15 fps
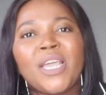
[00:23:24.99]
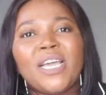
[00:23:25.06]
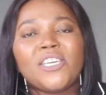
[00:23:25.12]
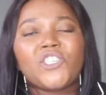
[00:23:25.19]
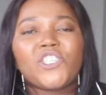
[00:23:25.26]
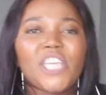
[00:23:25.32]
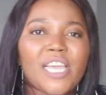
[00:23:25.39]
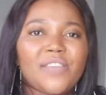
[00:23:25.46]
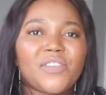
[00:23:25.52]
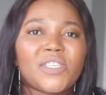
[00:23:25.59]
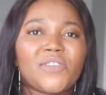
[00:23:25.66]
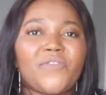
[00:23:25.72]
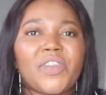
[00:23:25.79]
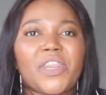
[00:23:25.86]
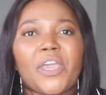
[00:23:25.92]
Share
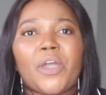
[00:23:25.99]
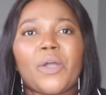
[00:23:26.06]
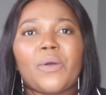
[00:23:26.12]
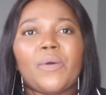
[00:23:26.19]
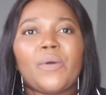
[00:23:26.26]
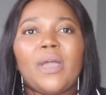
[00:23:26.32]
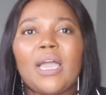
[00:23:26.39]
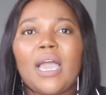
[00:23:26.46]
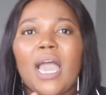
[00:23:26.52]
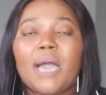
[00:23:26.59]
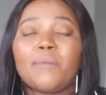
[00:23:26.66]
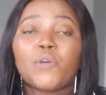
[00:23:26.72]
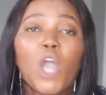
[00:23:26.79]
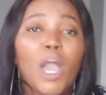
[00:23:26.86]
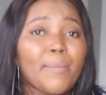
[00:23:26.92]
this video,
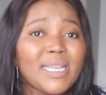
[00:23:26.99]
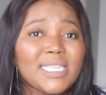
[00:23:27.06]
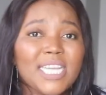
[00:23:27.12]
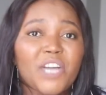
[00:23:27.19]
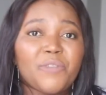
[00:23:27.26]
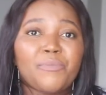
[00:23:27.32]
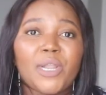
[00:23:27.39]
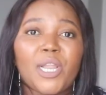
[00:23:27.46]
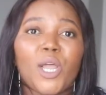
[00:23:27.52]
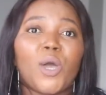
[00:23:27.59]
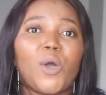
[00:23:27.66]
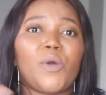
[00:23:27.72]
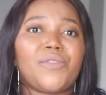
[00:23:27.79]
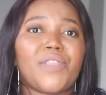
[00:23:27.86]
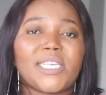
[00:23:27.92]
comment down
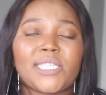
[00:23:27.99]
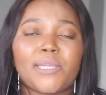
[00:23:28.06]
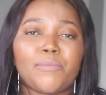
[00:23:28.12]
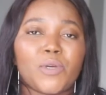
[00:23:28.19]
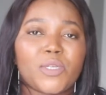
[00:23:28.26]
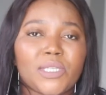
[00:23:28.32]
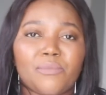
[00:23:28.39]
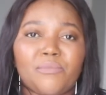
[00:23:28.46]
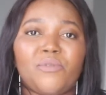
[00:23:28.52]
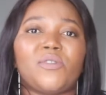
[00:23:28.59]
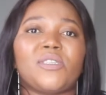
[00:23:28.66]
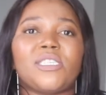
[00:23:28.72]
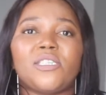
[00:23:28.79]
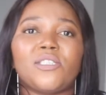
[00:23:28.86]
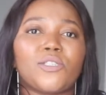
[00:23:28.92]
below, that's the most
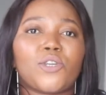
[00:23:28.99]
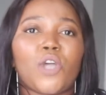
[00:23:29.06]
important.